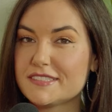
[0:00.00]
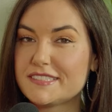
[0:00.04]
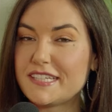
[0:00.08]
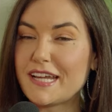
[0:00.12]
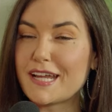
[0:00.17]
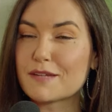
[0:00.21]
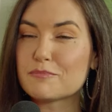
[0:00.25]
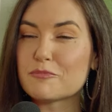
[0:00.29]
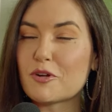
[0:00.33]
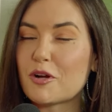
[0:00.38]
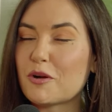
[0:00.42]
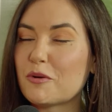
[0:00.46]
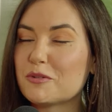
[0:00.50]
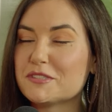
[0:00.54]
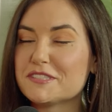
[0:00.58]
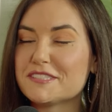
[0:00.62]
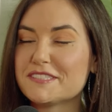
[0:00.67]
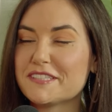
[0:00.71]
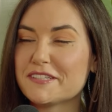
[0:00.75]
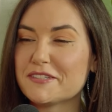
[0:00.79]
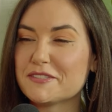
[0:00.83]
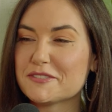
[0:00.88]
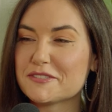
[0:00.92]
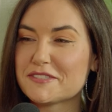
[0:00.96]
Time always
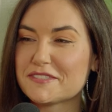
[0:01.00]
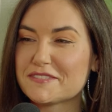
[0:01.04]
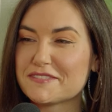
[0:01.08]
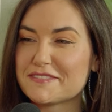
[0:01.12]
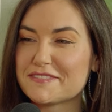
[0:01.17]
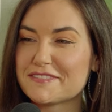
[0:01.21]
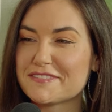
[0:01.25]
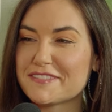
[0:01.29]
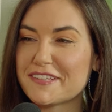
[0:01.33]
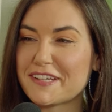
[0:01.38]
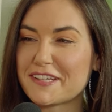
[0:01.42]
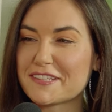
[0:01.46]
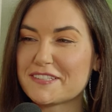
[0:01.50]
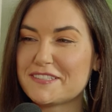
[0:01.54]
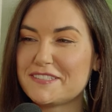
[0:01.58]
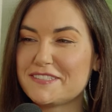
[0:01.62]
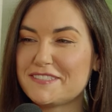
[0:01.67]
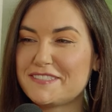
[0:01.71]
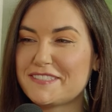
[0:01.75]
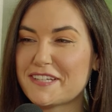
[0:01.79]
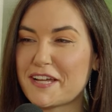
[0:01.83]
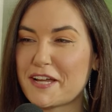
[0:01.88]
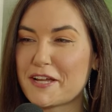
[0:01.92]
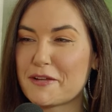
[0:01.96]
tells. Like,
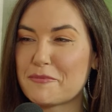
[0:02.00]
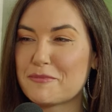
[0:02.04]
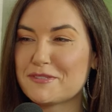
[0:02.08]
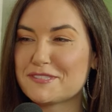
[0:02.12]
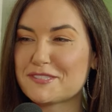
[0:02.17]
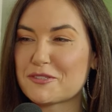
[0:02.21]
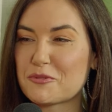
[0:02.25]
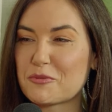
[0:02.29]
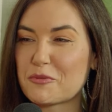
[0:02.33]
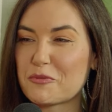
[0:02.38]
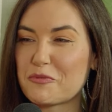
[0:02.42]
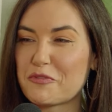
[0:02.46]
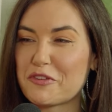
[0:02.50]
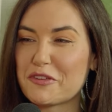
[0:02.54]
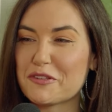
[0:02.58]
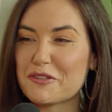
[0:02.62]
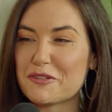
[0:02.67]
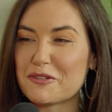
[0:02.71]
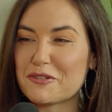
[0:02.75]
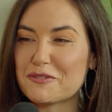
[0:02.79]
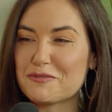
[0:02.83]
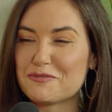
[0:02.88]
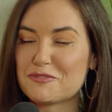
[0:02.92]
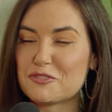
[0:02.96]
time is the
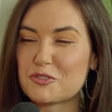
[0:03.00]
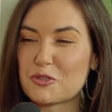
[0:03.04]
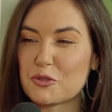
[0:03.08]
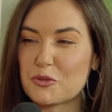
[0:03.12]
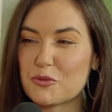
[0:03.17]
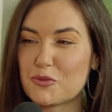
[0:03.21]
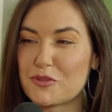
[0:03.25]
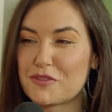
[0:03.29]
revealer of truth.